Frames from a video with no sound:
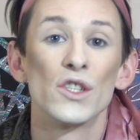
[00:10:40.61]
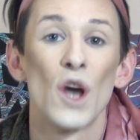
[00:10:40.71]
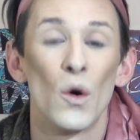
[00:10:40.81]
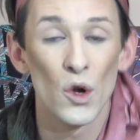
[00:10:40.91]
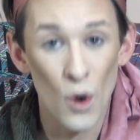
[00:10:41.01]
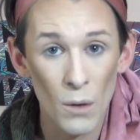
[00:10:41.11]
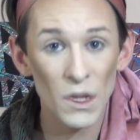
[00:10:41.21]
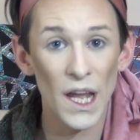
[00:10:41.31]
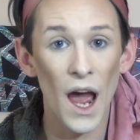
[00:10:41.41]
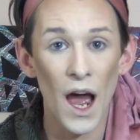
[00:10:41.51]
So
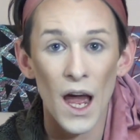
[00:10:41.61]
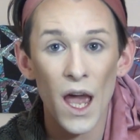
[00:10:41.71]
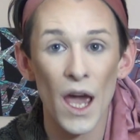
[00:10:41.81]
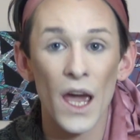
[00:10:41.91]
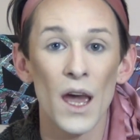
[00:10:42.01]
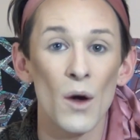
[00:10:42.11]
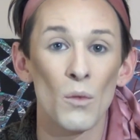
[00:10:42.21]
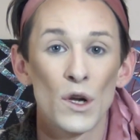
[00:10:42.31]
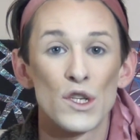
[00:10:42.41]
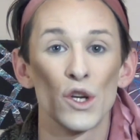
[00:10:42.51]
normally I
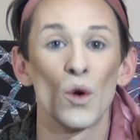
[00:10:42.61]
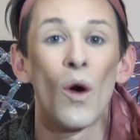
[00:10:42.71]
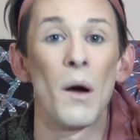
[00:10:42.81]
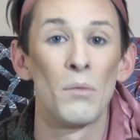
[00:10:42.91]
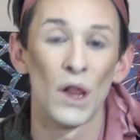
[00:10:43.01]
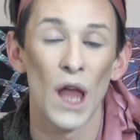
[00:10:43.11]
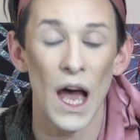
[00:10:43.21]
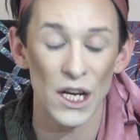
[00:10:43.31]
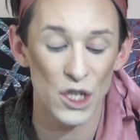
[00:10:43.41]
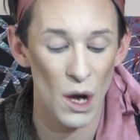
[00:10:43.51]
would do
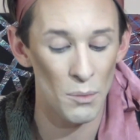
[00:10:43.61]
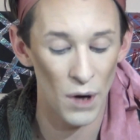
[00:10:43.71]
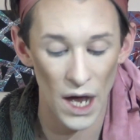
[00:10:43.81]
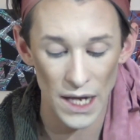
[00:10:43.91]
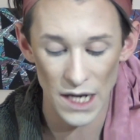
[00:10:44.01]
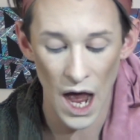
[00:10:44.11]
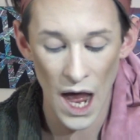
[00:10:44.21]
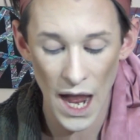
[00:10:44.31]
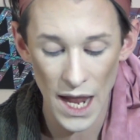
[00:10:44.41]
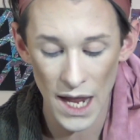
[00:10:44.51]
blush, but
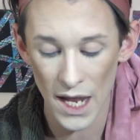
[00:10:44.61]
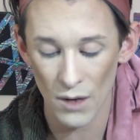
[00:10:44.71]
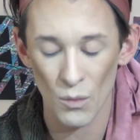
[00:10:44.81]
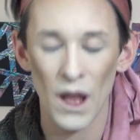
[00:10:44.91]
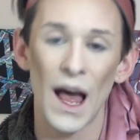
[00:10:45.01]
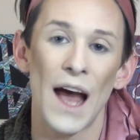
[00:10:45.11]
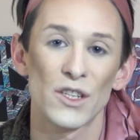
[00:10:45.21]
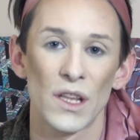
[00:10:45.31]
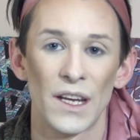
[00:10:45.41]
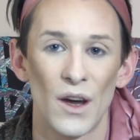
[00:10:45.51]
I, well
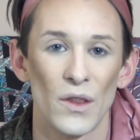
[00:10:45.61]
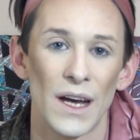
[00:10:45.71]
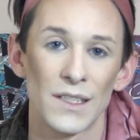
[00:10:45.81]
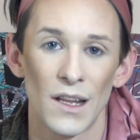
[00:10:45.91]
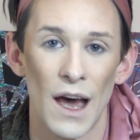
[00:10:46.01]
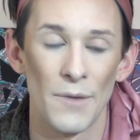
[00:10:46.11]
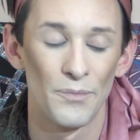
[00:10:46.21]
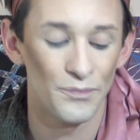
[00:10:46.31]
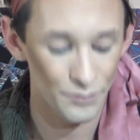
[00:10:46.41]
actually no, that's a lie.